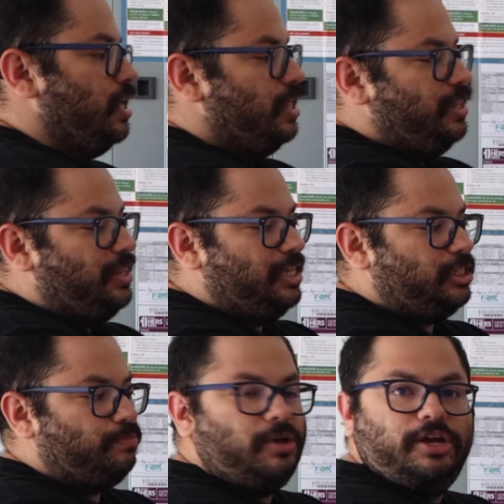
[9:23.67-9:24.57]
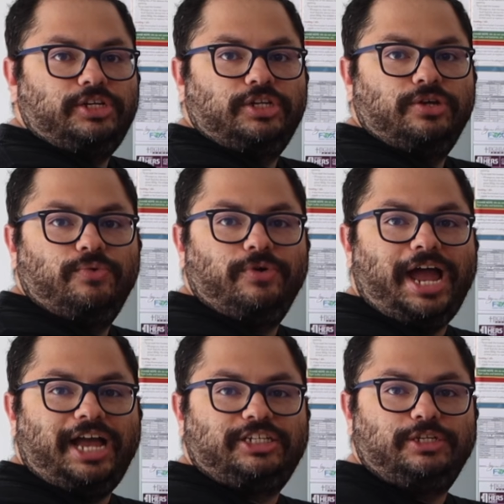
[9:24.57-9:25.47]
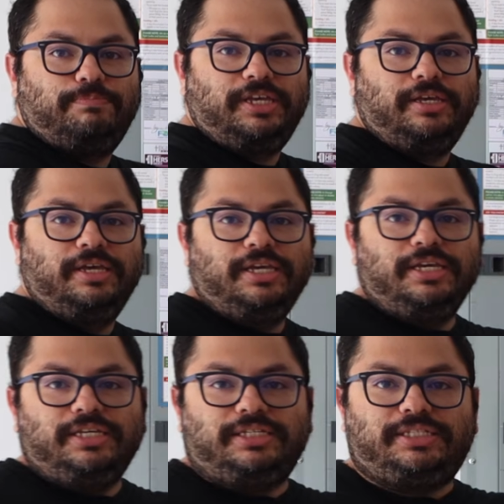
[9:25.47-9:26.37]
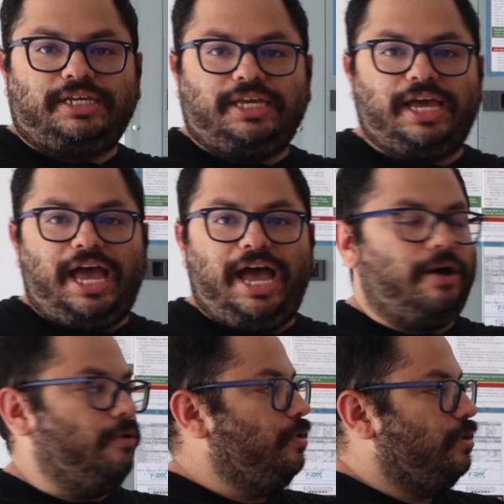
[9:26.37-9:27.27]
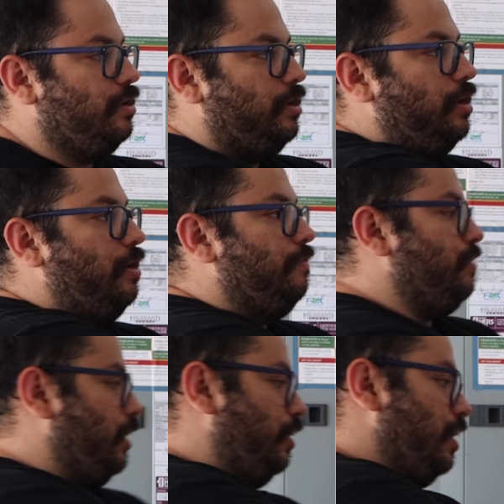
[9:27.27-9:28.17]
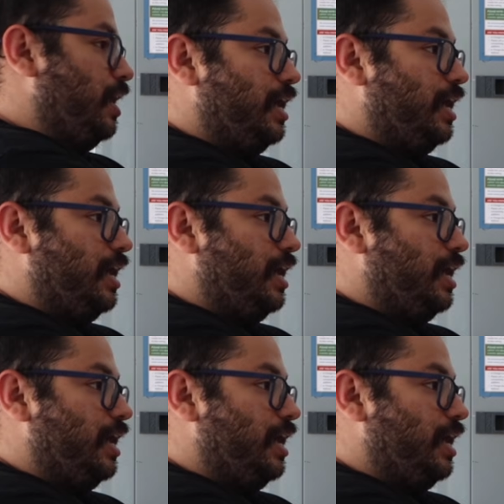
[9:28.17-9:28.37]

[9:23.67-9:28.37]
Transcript: this much would actually be sticking out of there.